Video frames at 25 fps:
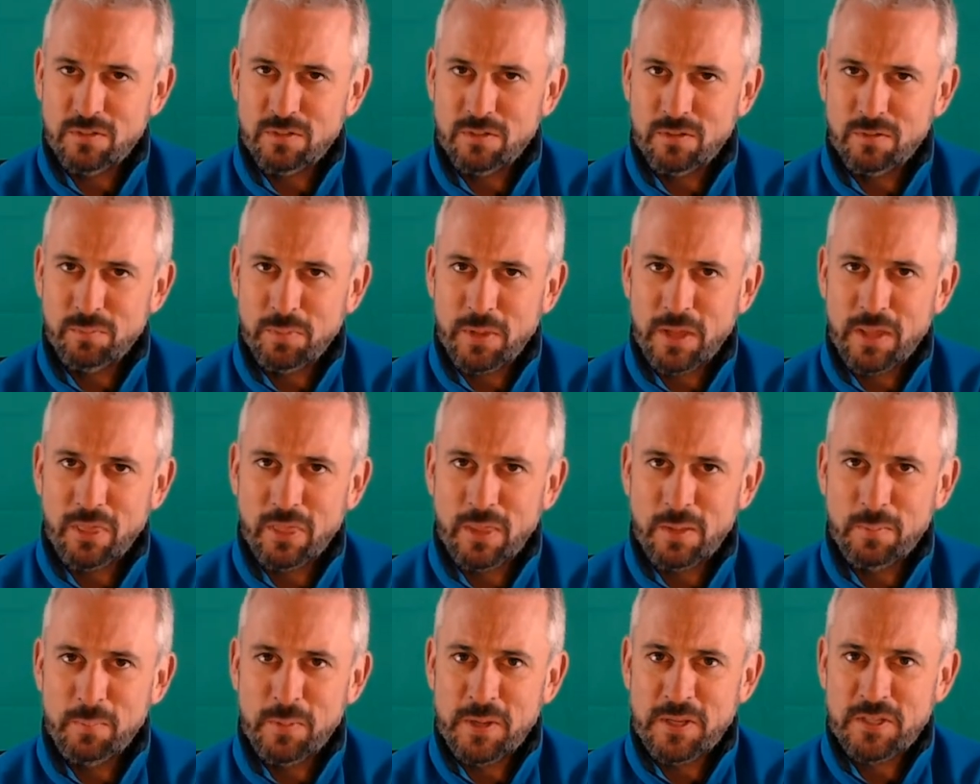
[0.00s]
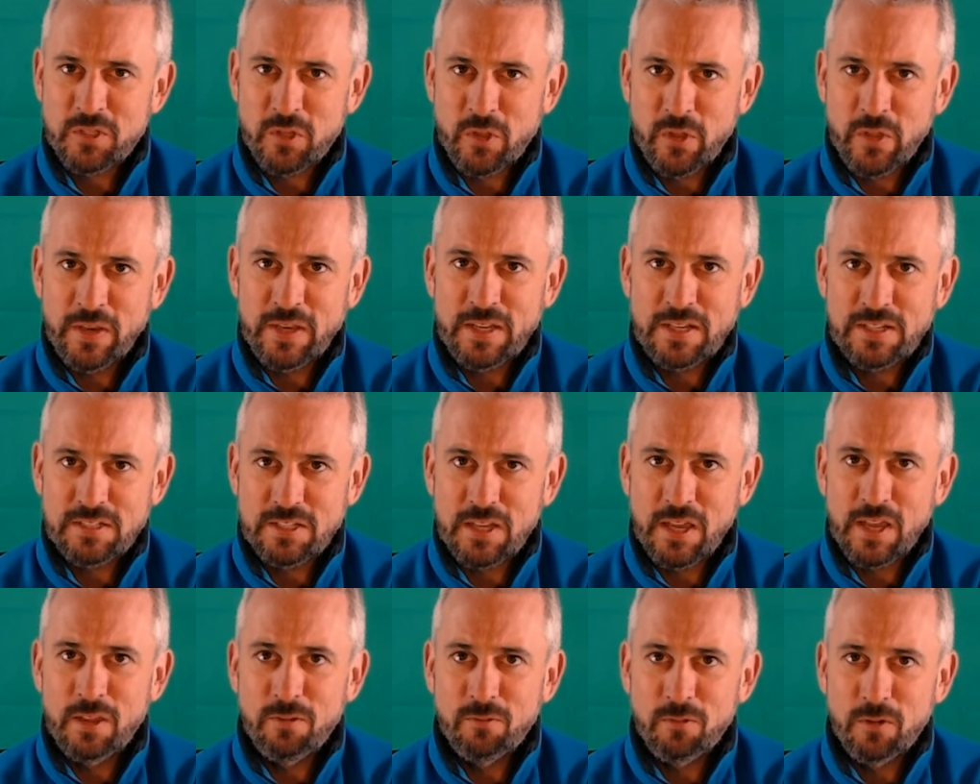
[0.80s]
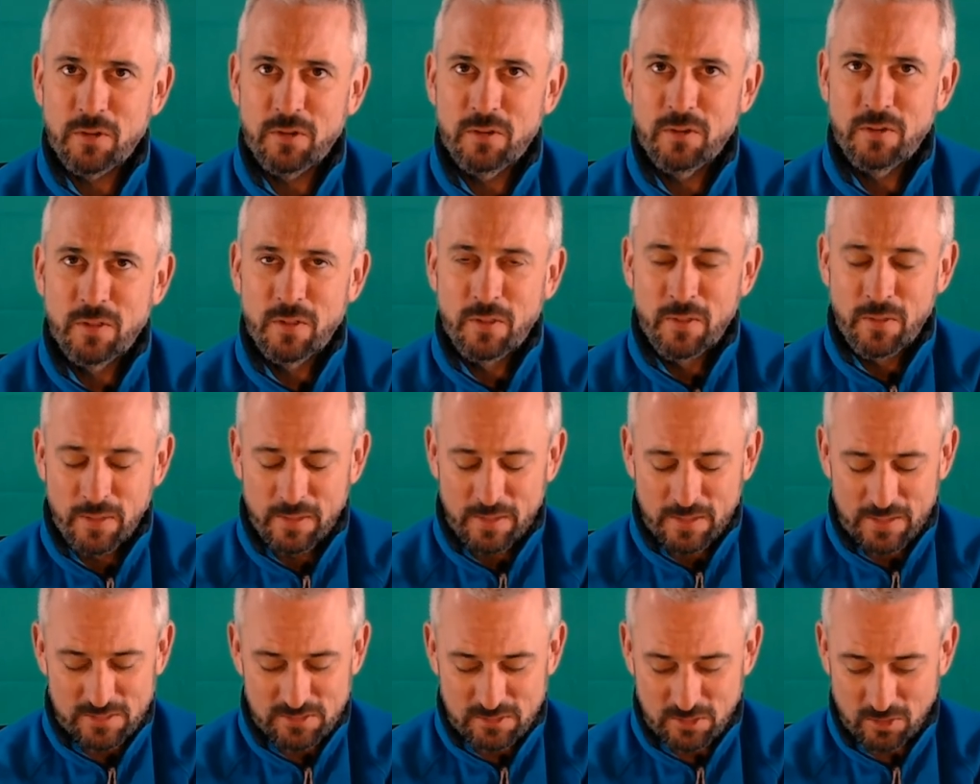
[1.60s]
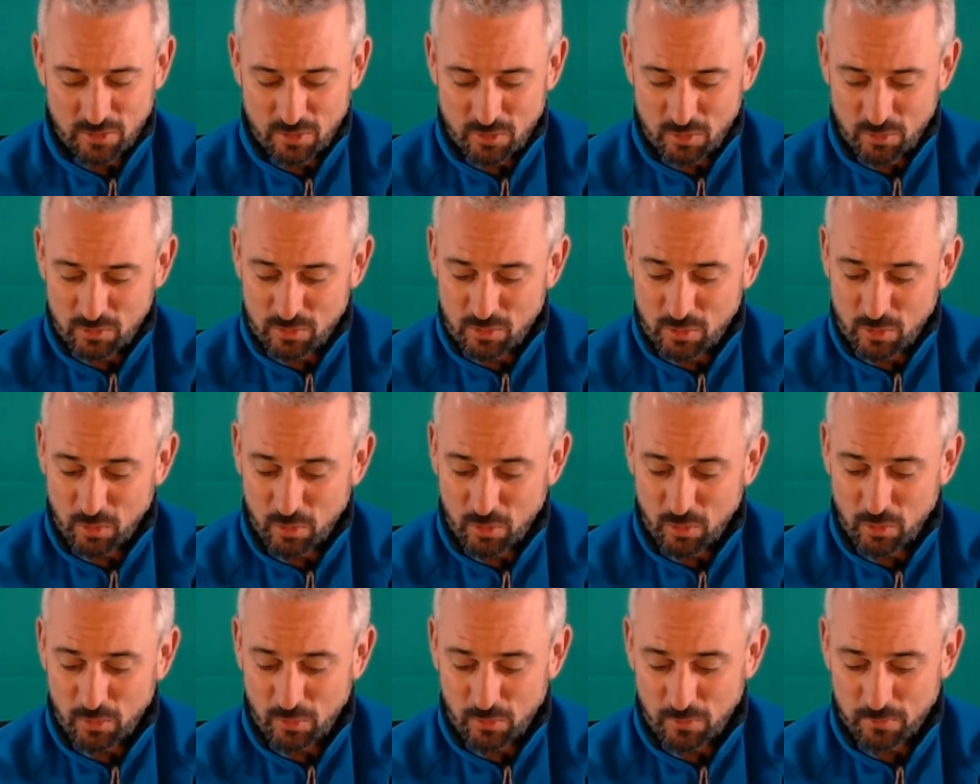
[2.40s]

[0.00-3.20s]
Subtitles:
about the Messianic David is a good clue.